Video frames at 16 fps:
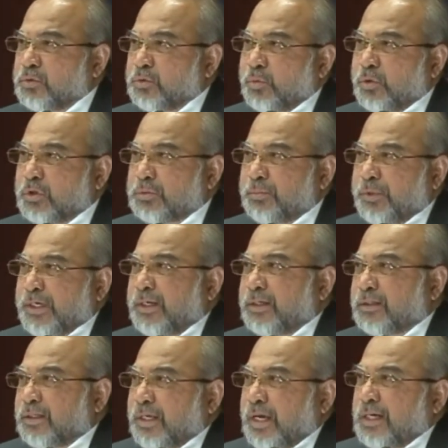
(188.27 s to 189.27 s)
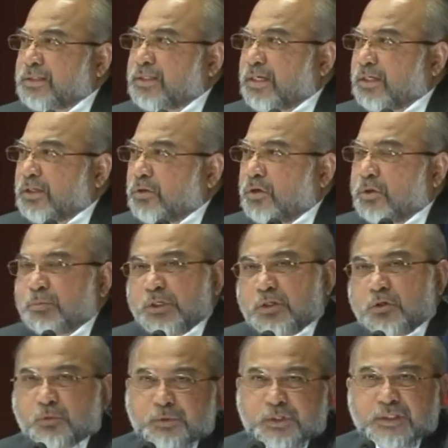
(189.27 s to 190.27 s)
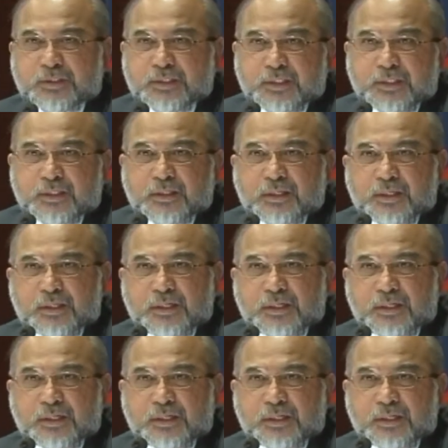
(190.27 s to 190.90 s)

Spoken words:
towards bringing the ASEAN Economic Community